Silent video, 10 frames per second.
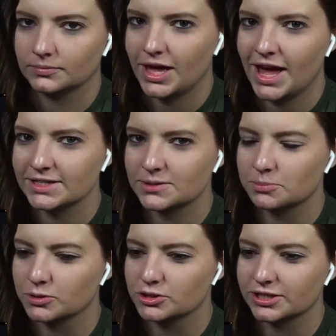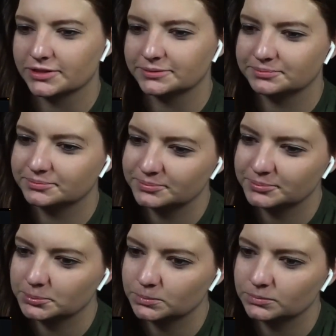That's bullshit.
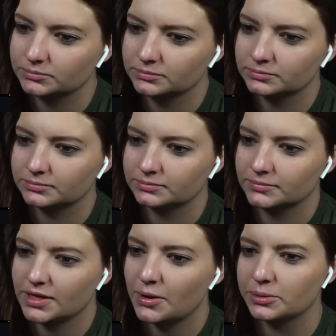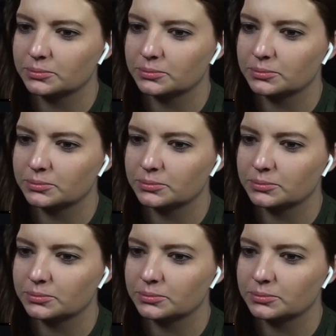I wouldn't